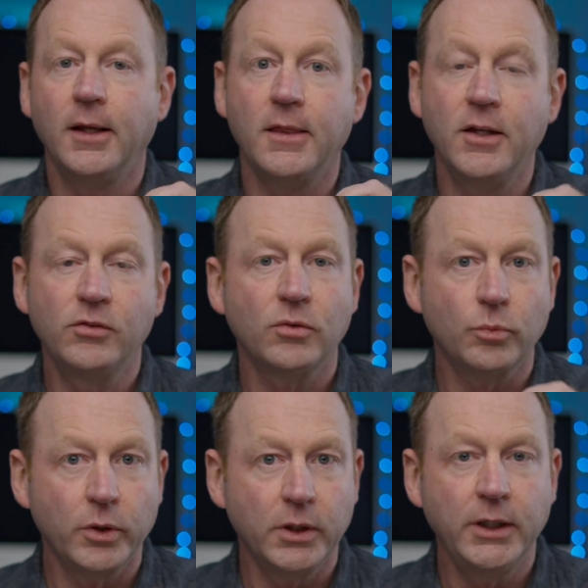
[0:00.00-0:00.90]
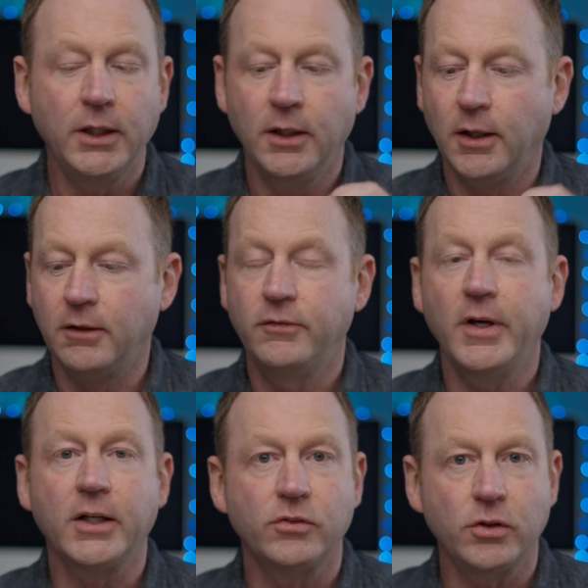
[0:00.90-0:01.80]
this really
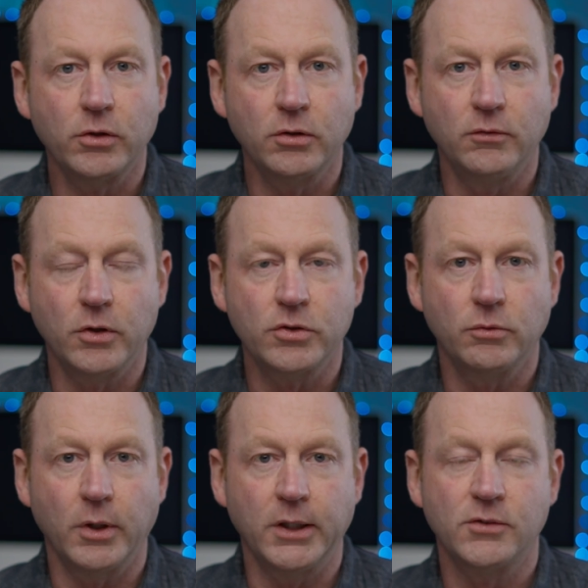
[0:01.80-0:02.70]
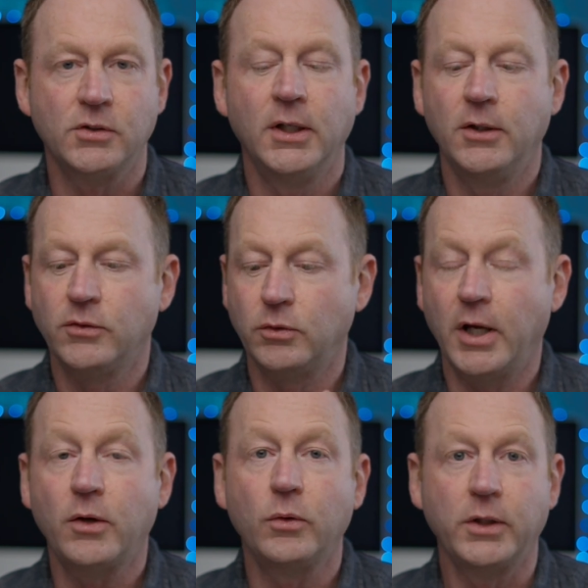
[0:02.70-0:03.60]
affects your conversion rates. So
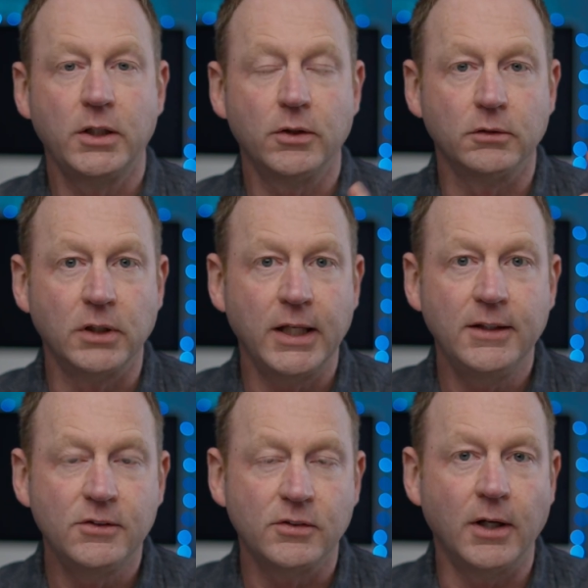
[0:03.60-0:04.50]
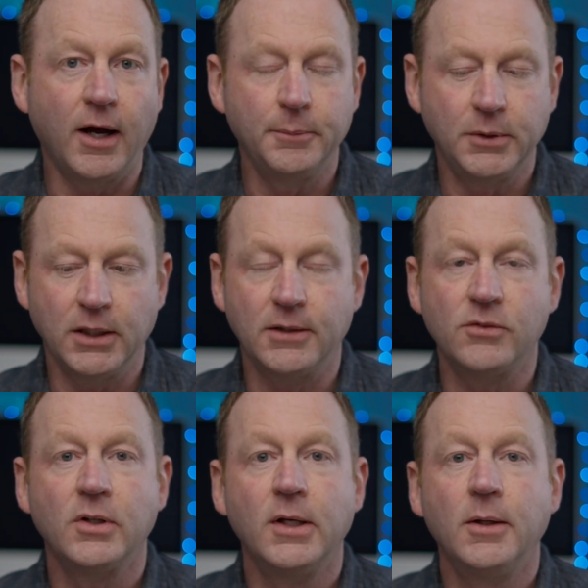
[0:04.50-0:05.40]
not only your leads and
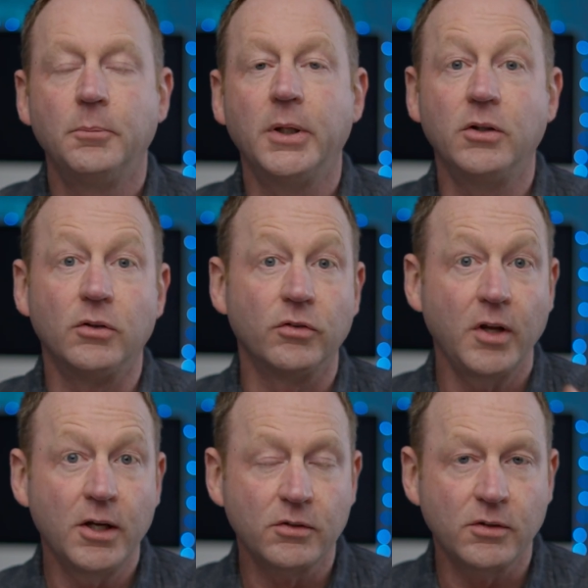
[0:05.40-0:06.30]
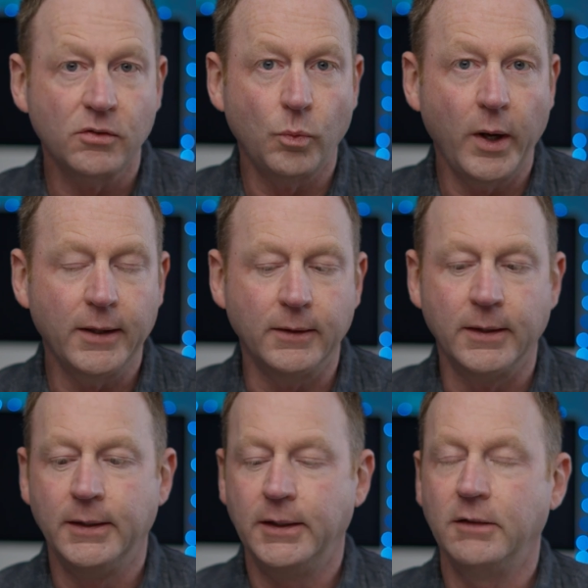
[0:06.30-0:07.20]
opt-ins, but your sales as well.
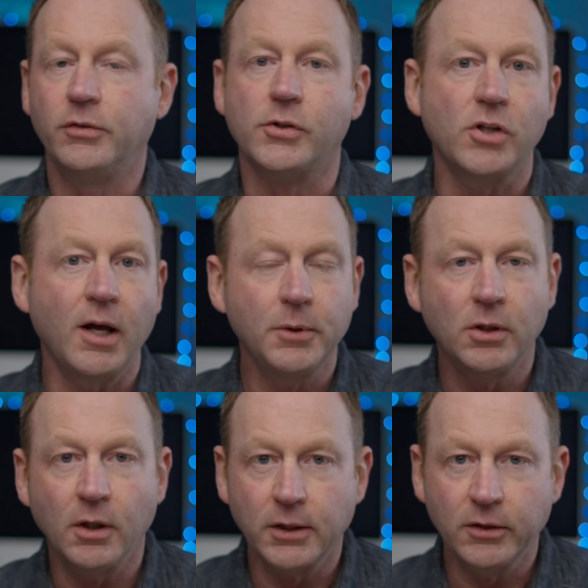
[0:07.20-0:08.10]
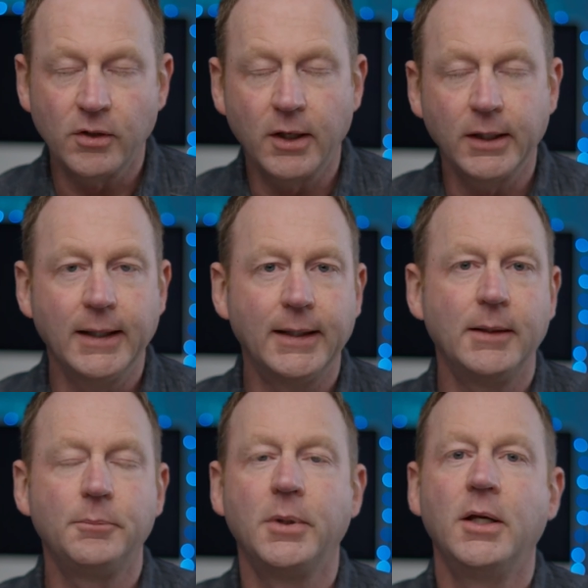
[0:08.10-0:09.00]
If your shopping cart gets hung
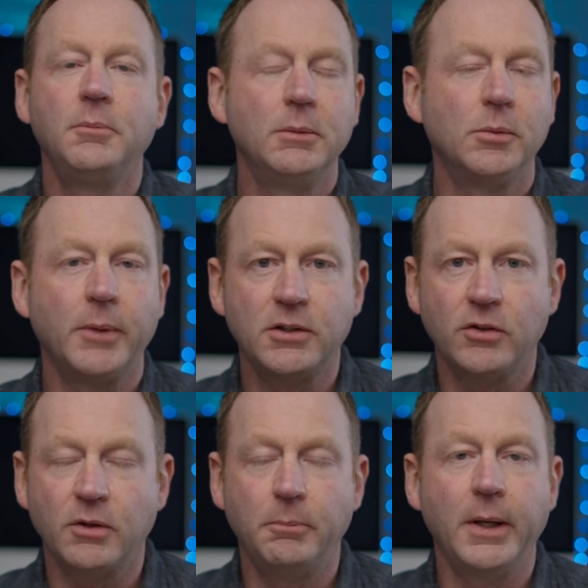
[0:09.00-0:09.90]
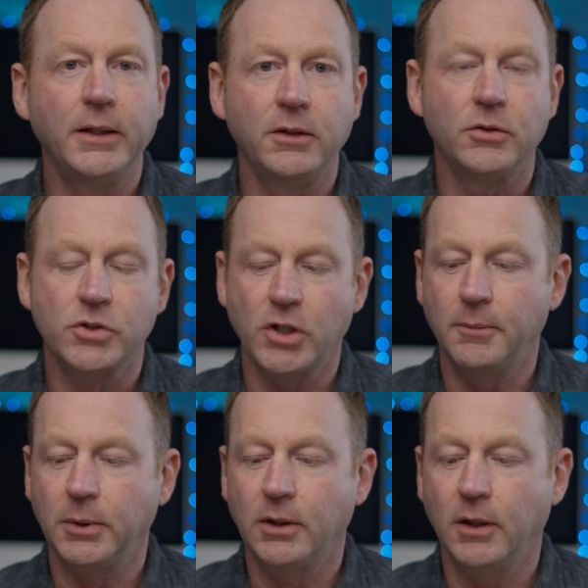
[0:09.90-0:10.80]
up, people might just abandon your
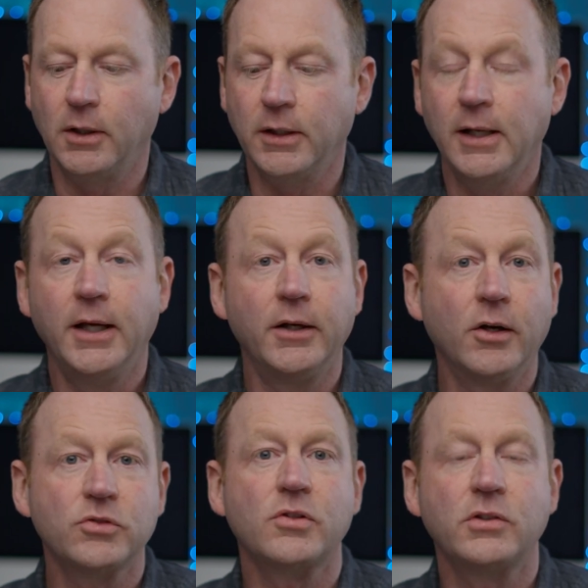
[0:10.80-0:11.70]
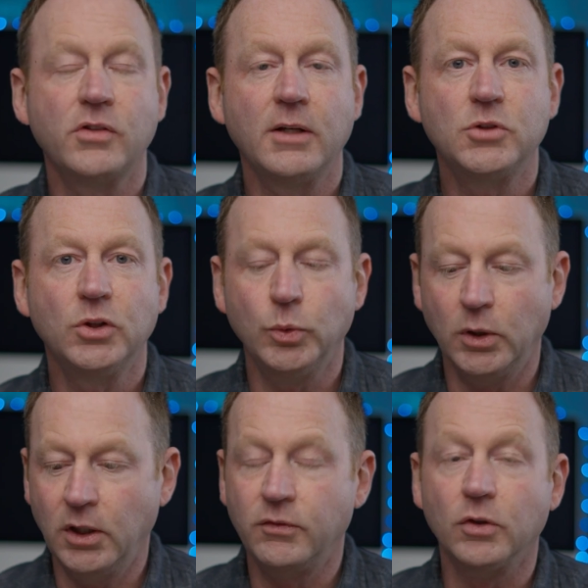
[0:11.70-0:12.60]
shopping cart. And also the same, too,
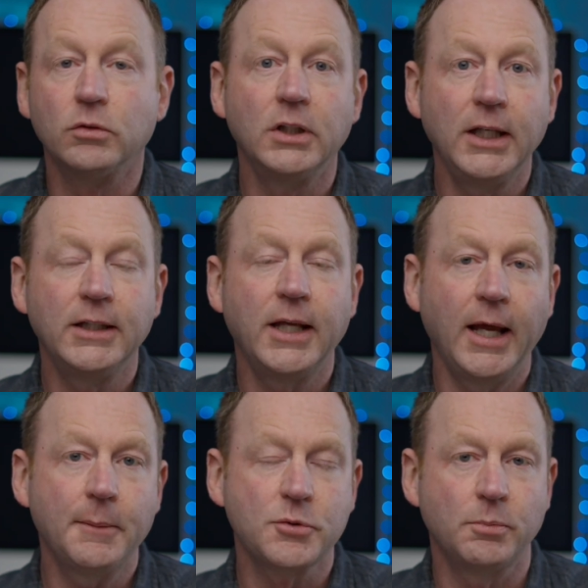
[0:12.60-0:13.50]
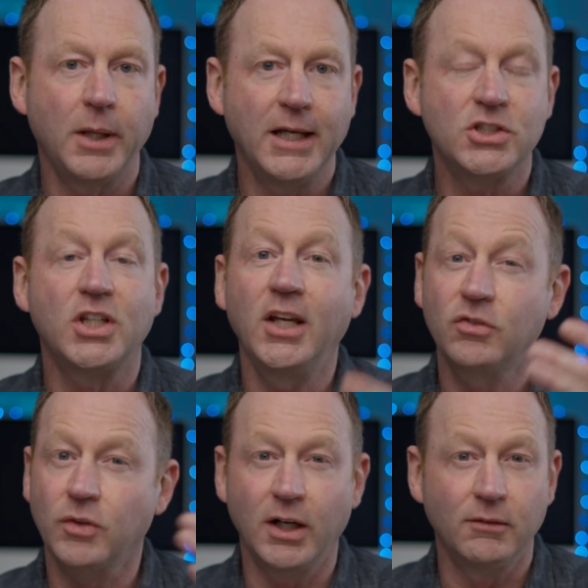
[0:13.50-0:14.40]
if your lead capture page takes
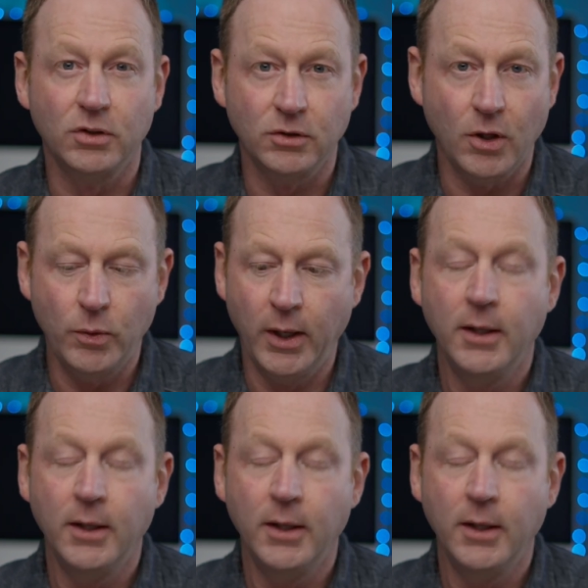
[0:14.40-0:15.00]
forever to load,